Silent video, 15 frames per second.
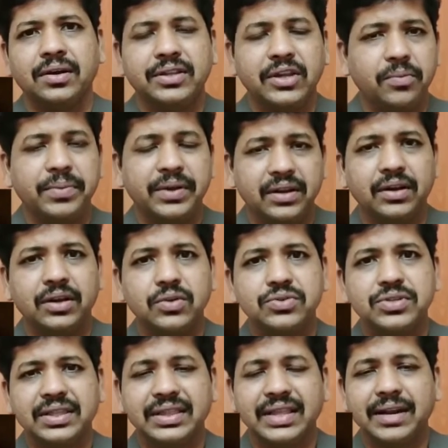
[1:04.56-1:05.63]
They have been
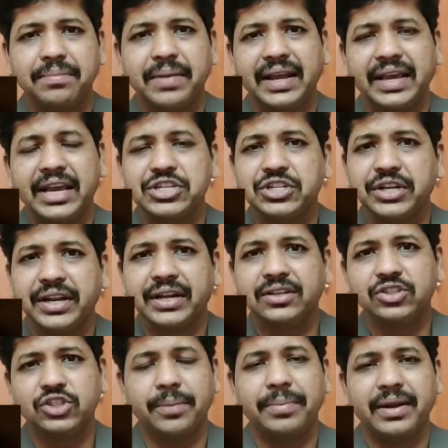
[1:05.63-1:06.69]
using that medication in
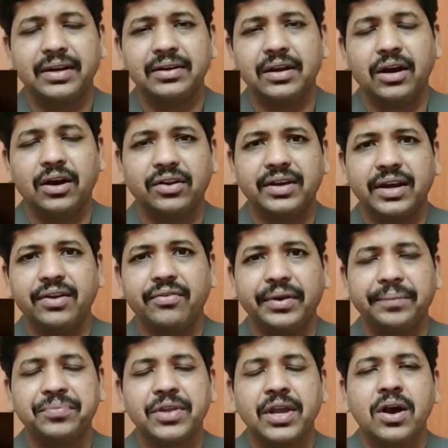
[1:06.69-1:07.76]
Japan
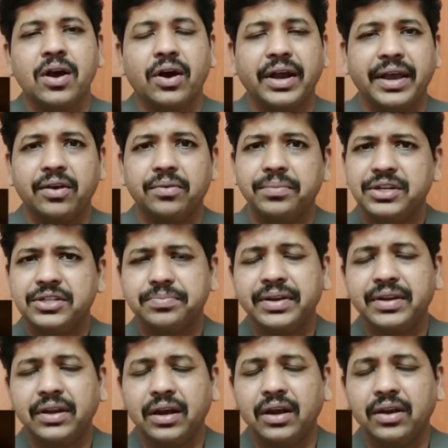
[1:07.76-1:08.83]
country. Okay, it's
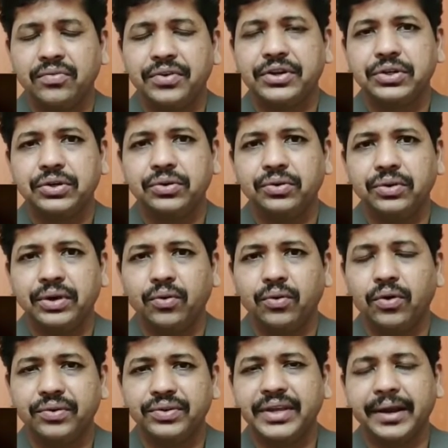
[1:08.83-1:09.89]
been effective
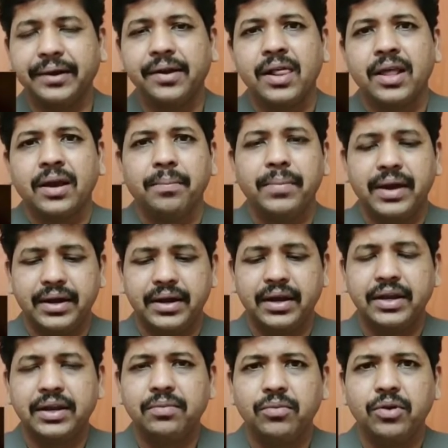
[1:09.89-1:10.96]
over there. But
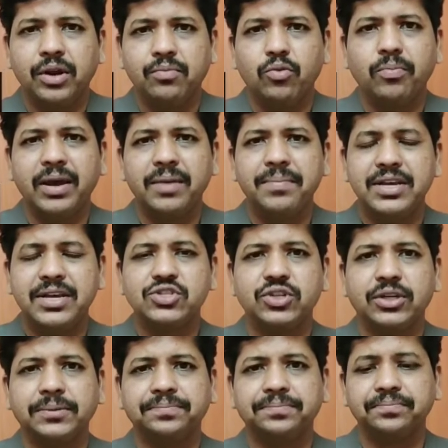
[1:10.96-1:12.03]
in Mumbai-based
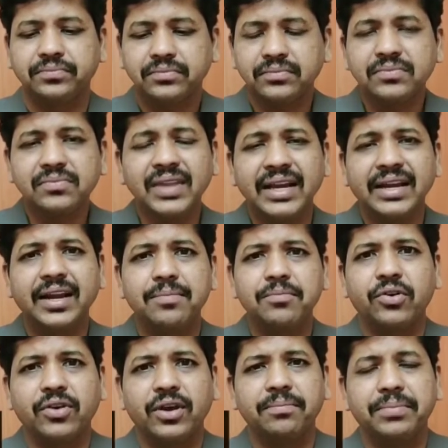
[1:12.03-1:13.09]

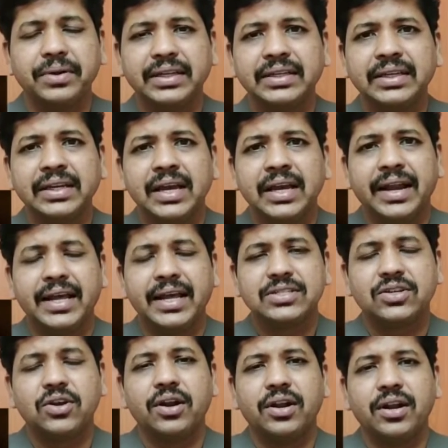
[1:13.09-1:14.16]
Glenmore company, it has
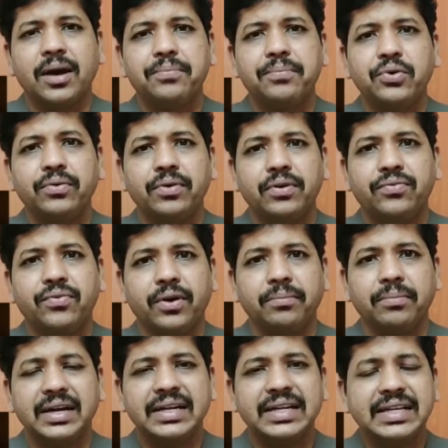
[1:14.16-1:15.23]
gotten approval from
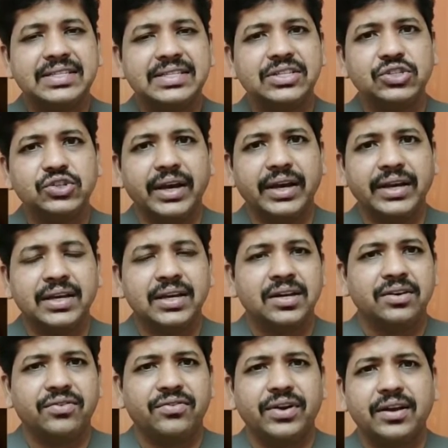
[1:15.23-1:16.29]
DCGI,
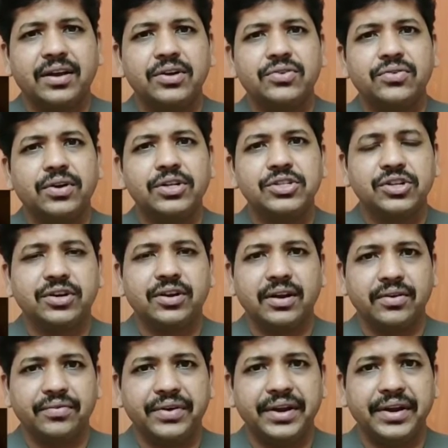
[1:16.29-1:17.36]
Drug Controller General
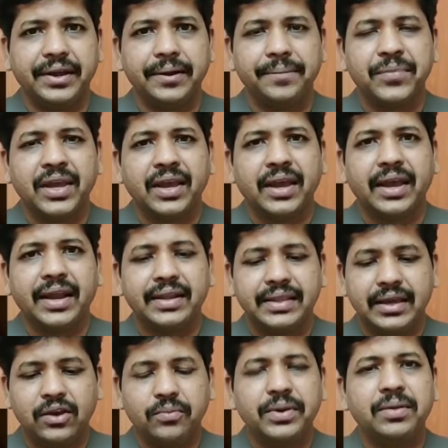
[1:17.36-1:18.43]
of India, and they
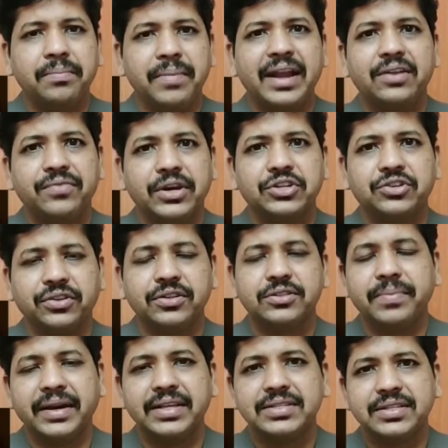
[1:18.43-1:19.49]
have been manufacturing these
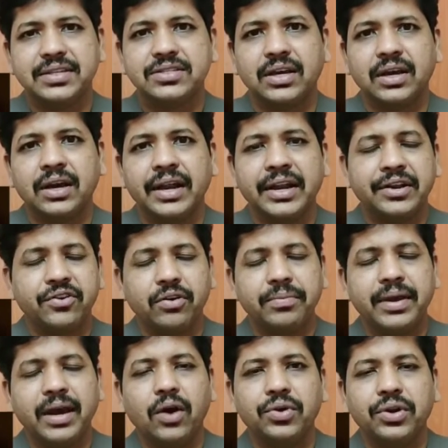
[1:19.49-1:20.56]
medicines and it will be
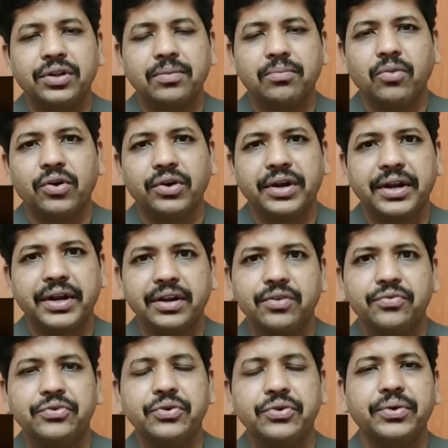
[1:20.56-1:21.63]
out on the market in a
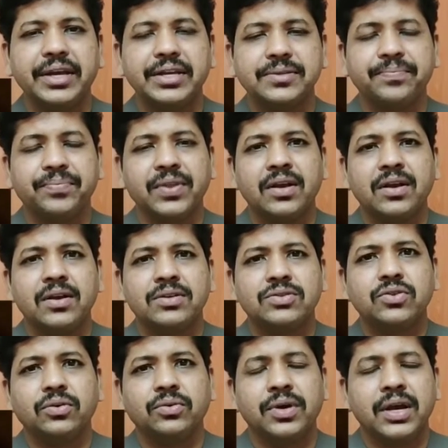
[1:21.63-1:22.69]
few days.
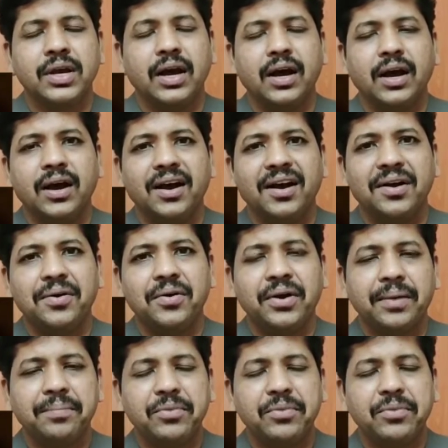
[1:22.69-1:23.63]
So, okay,